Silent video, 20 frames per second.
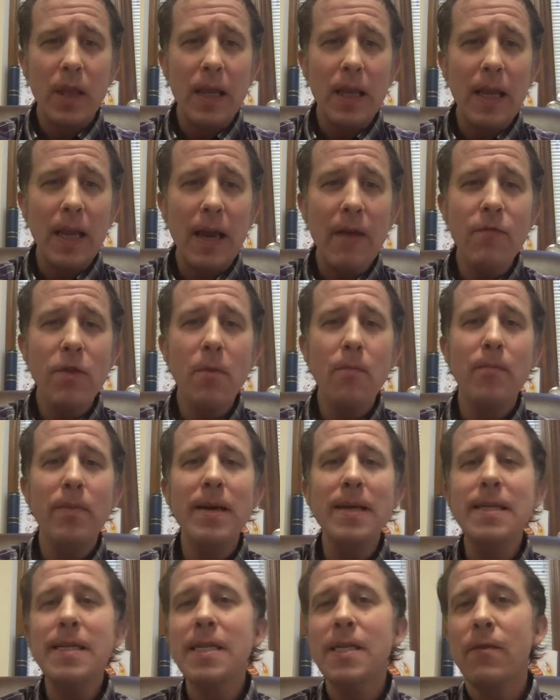If the
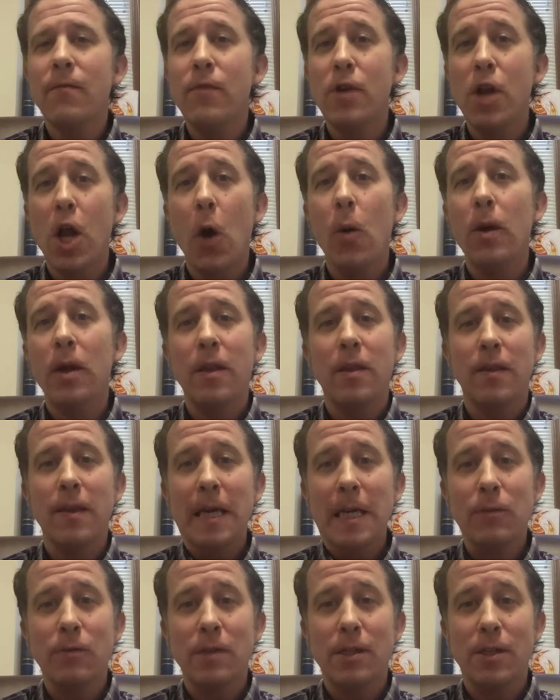business of knowing
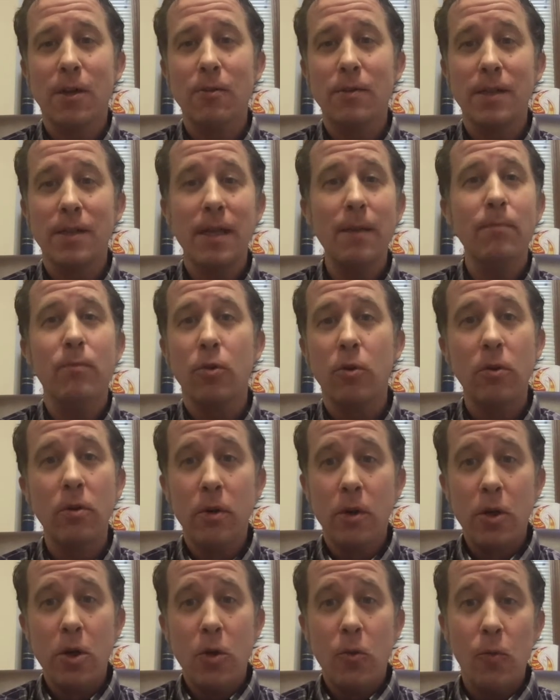things was so simple,
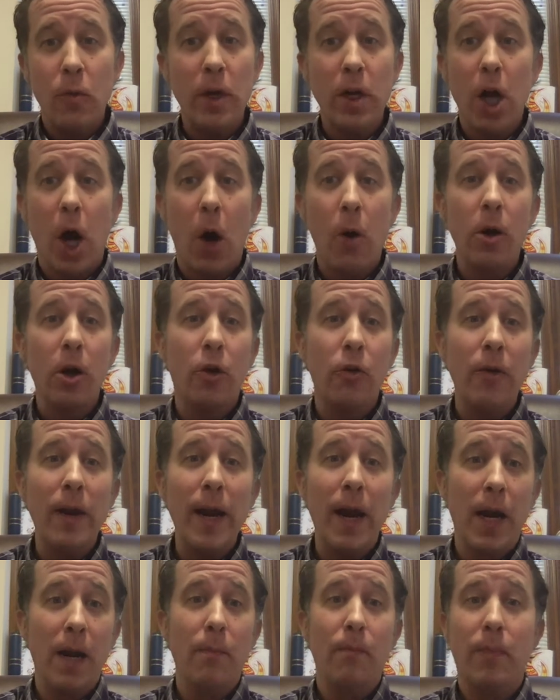we'd all agree
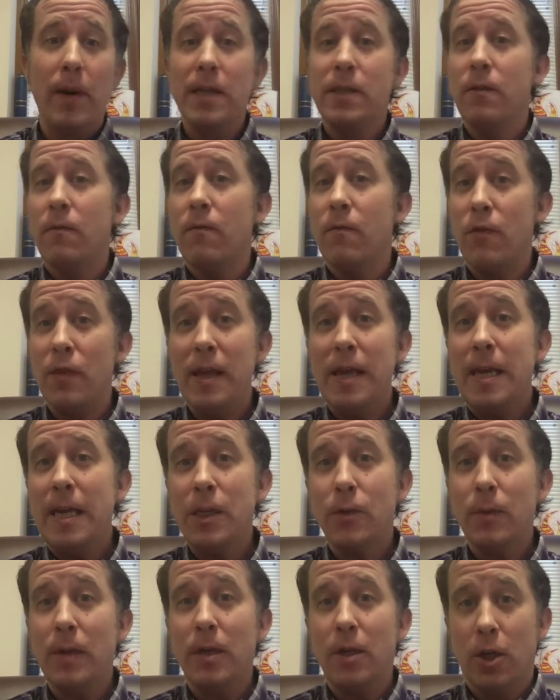on a bunch of
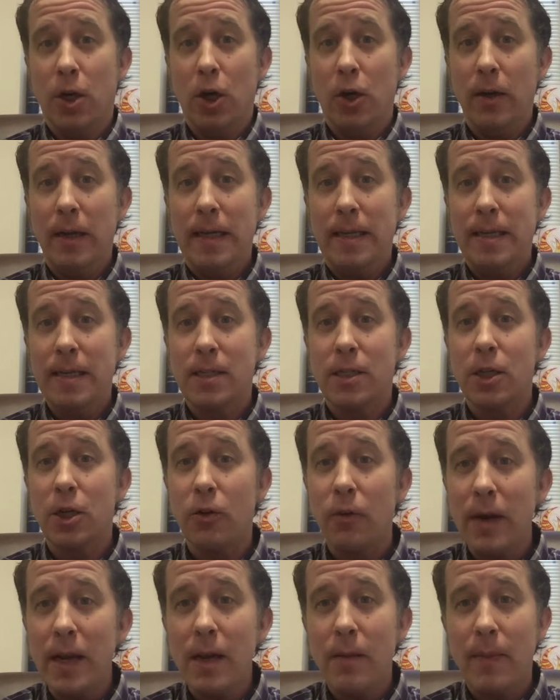things we currently
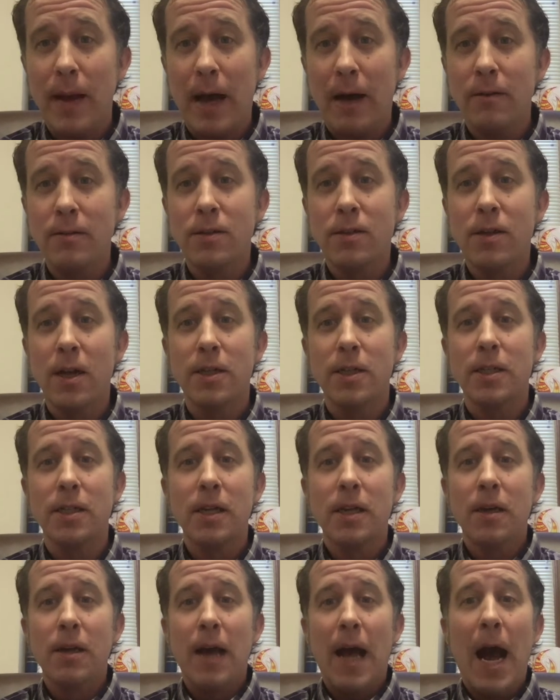disagree about, such as
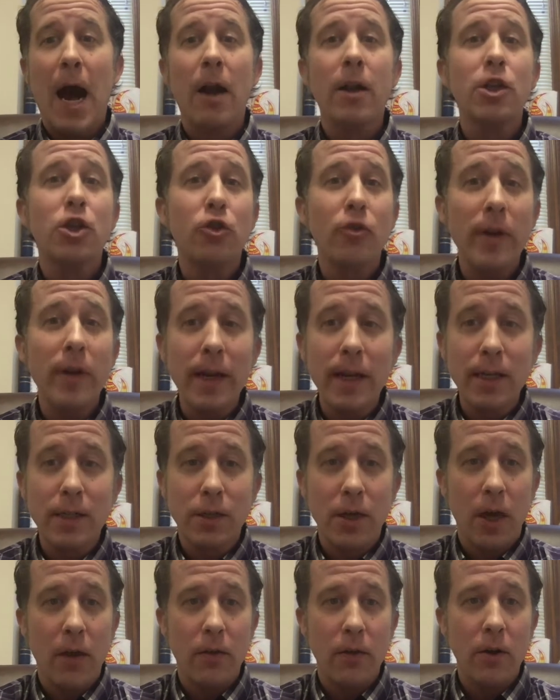how to treat
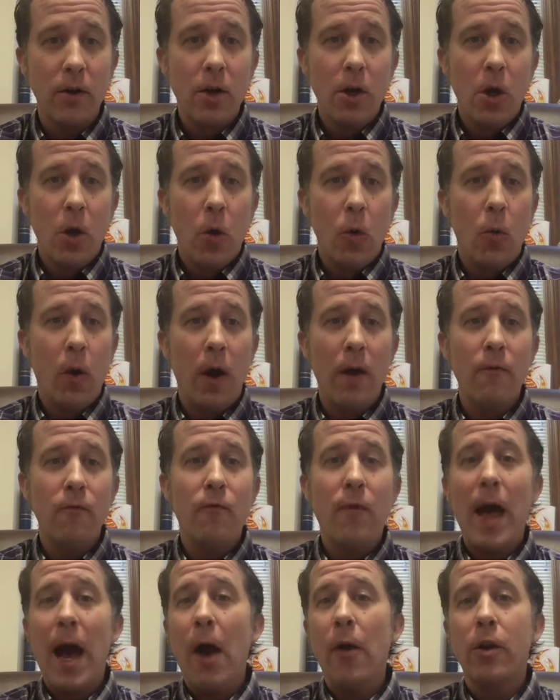each other, what
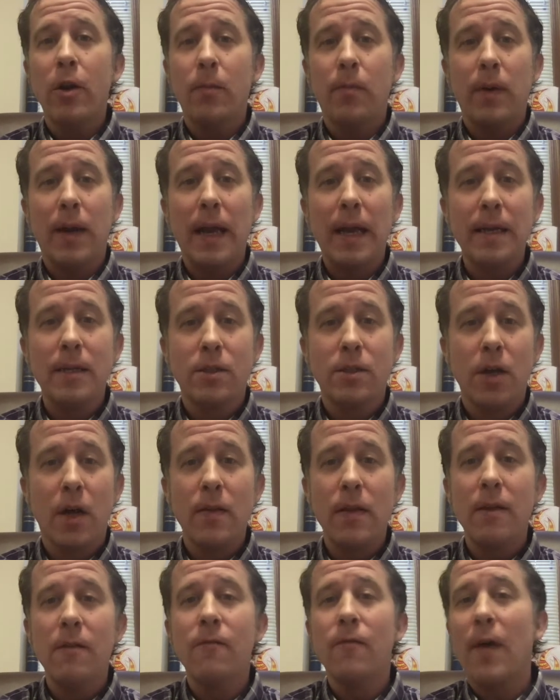value to place on
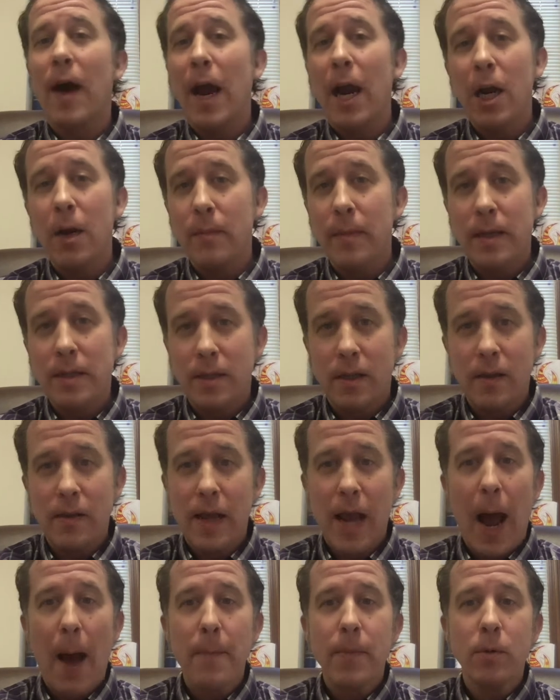the environment, and
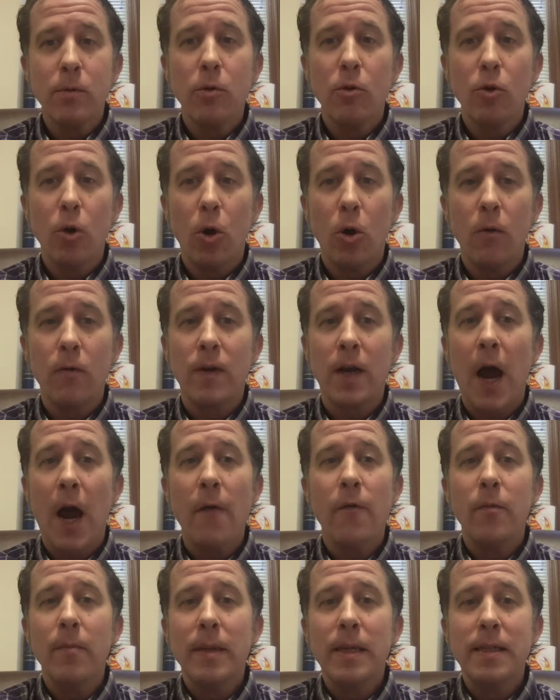the optimal role of
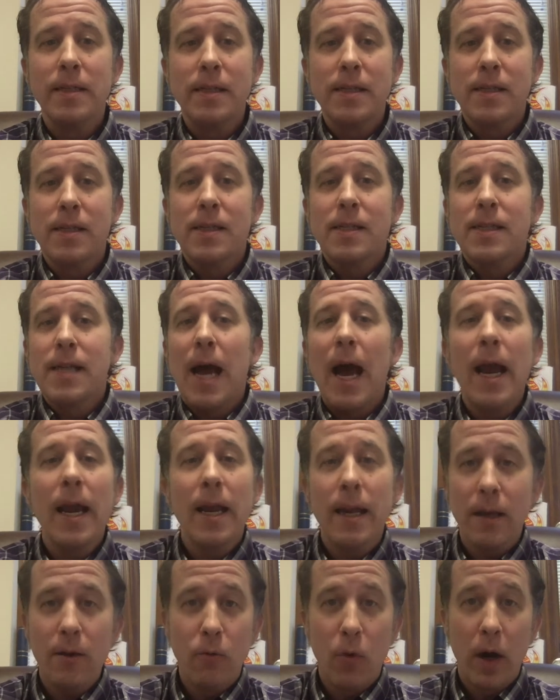government in
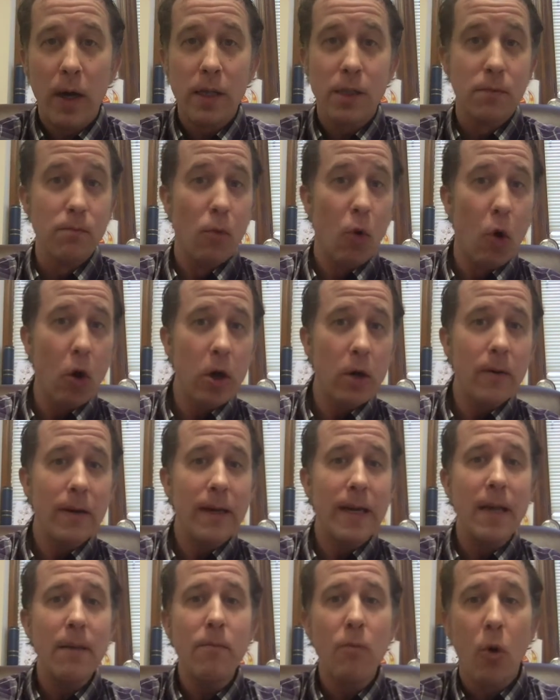society, what is moral
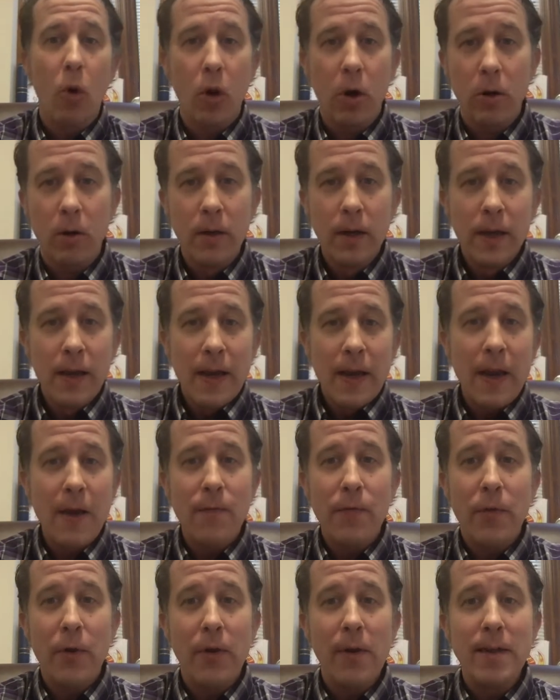and immoral,
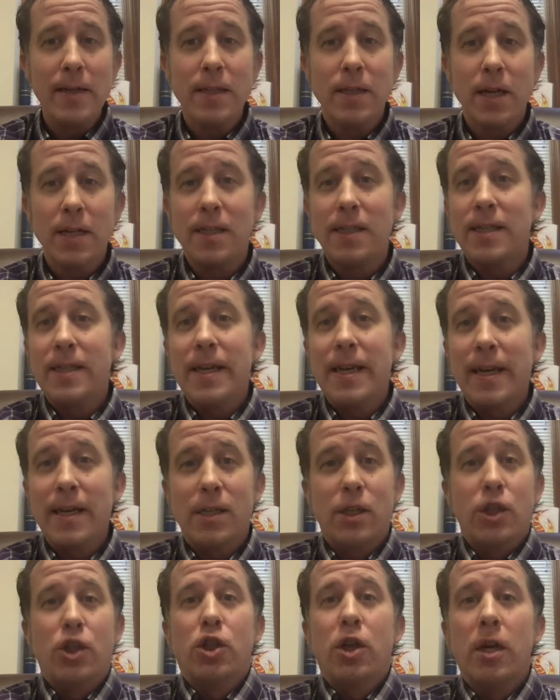if there is such thing
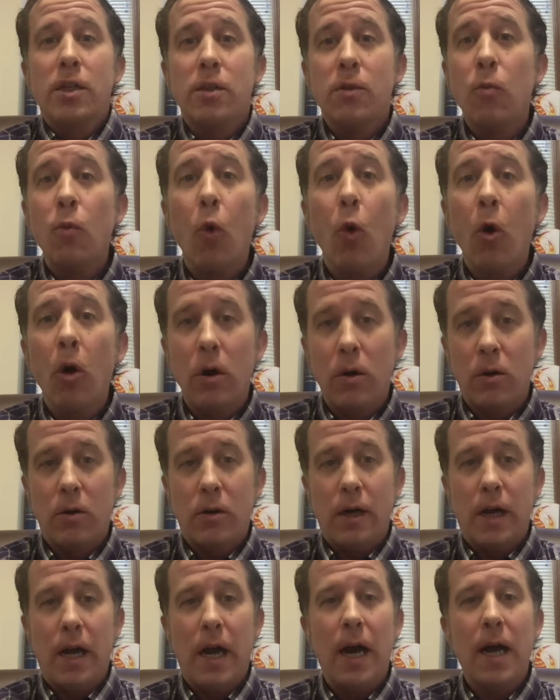as just war
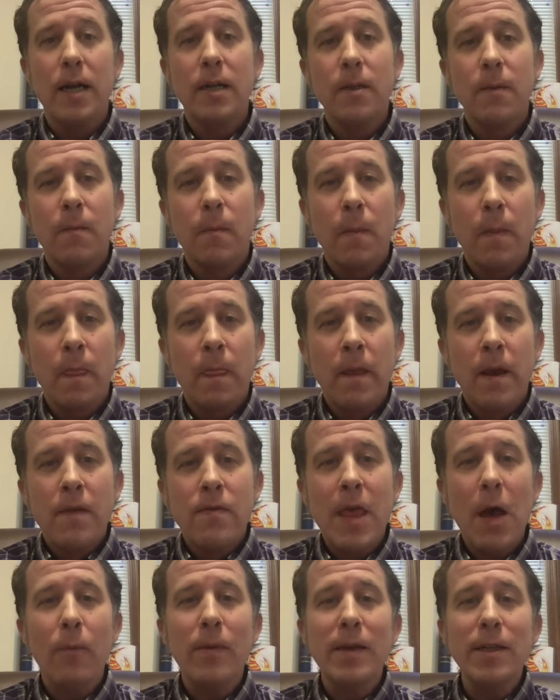or not.
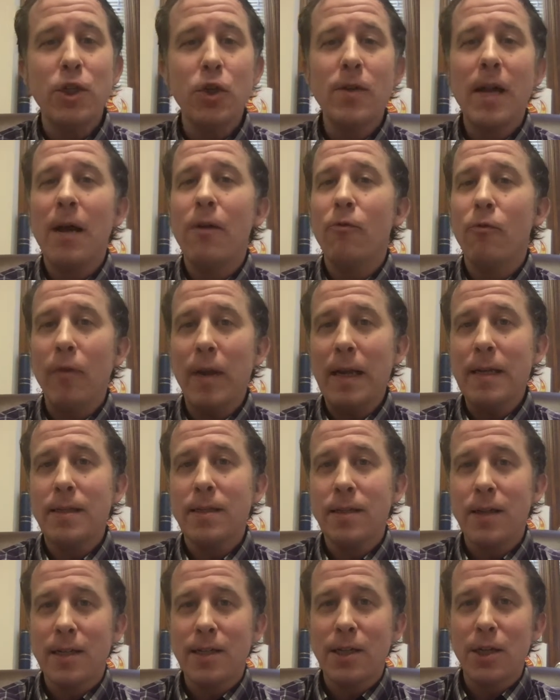That we do not reach
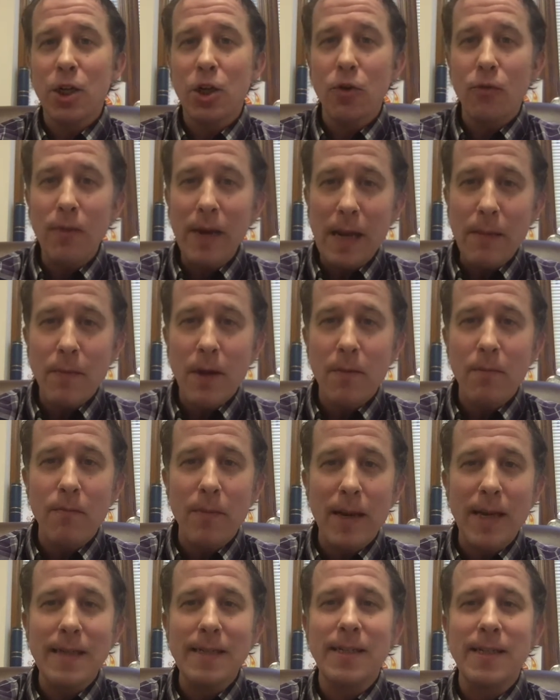such agreement
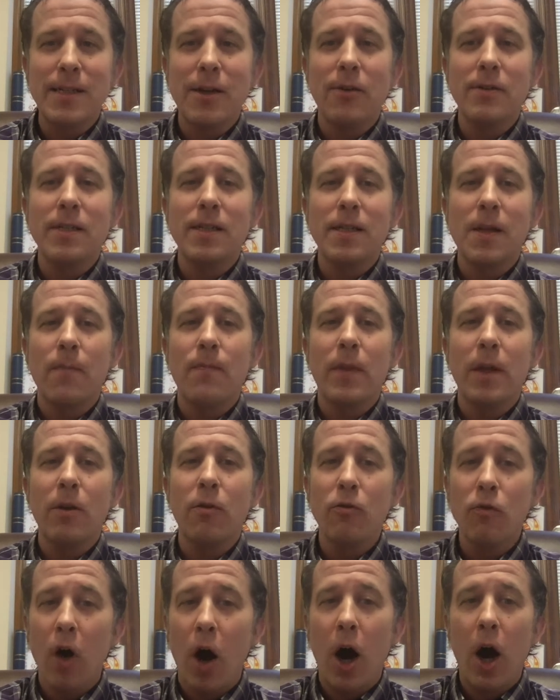means there is something
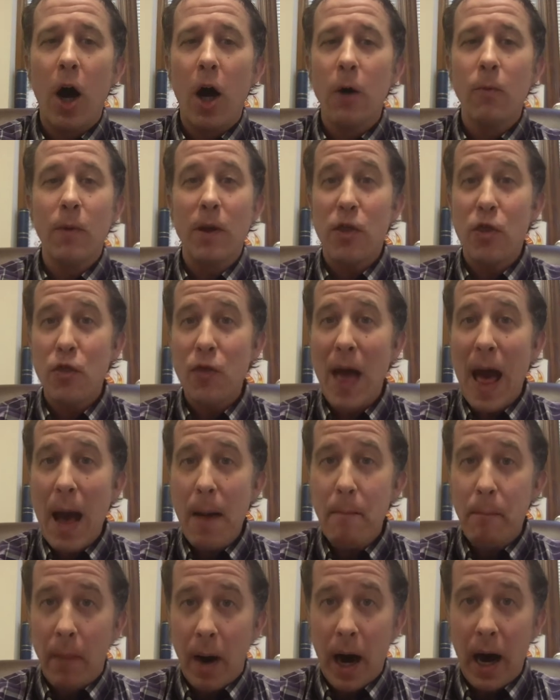wrong with
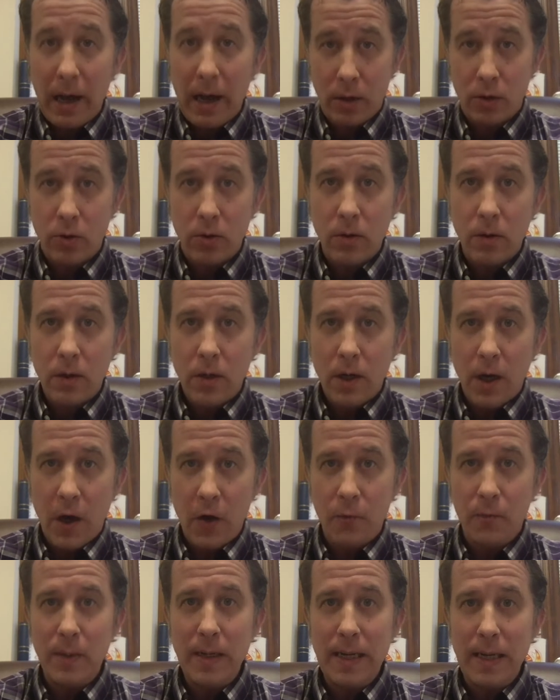that model
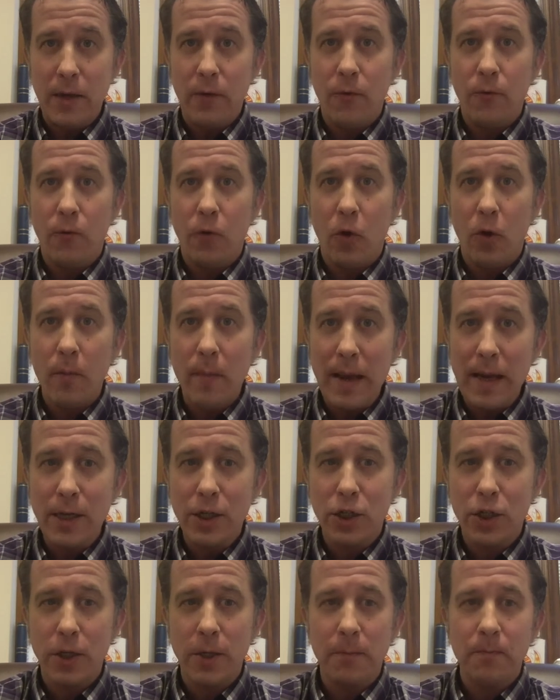of belief
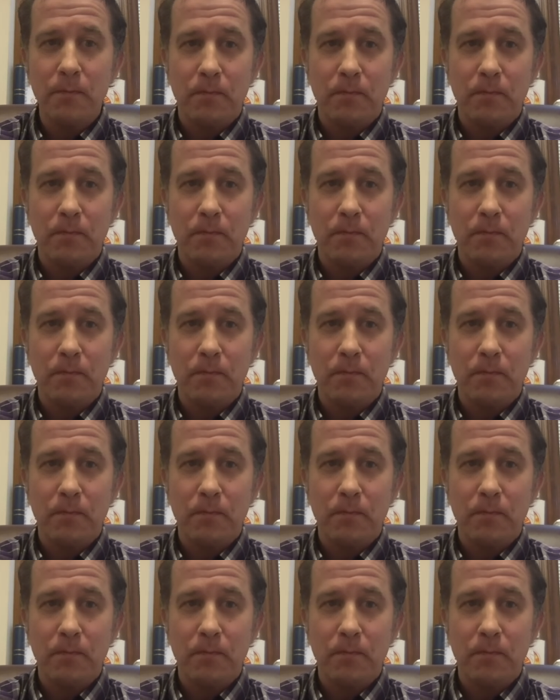formation.